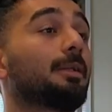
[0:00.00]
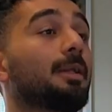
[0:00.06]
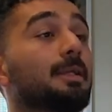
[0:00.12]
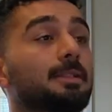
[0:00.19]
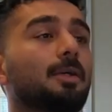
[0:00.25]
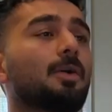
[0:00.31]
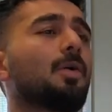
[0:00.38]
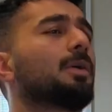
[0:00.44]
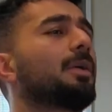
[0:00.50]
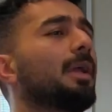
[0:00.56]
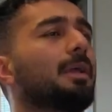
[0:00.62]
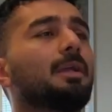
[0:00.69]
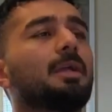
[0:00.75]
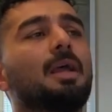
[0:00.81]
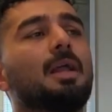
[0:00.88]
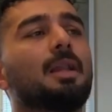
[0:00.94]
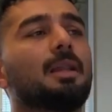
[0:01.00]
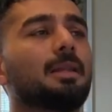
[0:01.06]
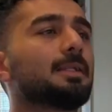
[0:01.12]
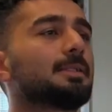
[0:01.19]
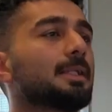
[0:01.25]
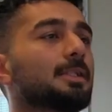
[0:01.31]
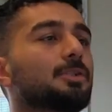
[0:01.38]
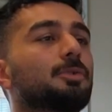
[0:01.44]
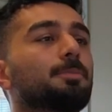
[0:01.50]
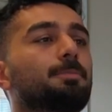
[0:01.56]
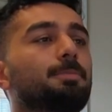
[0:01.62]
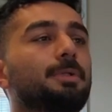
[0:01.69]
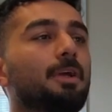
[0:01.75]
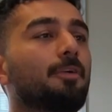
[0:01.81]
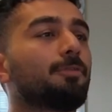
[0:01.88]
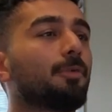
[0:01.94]
They say, okay, let's assume
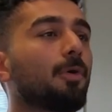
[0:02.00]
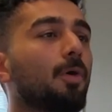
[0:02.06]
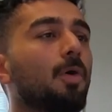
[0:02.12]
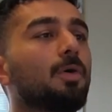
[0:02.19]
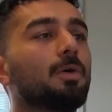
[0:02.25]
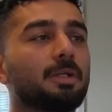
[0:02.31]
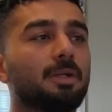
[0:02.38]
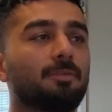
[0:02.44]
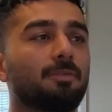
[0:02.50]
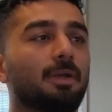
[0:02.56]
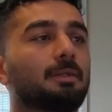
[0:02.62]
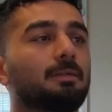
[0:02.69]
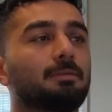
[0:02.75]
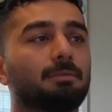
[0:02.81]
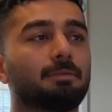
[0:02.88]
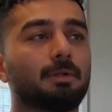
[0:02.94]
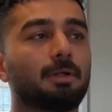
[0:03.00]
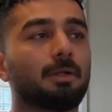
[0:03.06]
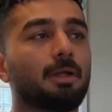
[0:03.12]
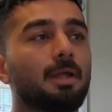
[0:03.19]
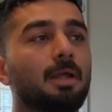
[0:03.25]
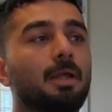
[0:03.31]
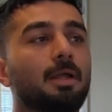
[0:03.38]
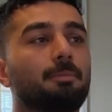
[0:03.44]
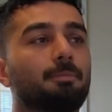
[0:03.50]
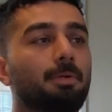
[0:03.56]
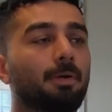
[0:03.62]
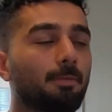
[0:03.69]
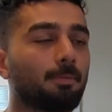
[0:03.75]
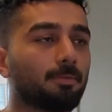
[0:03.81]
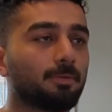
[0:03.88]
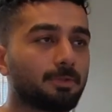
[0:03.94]
P of O given
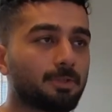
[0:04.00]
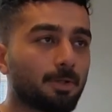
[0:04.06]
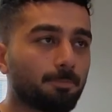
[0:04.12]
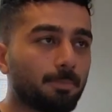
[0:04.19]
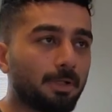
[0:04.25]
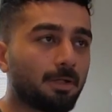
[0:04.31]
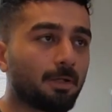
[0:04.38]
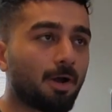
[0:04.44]
probability of being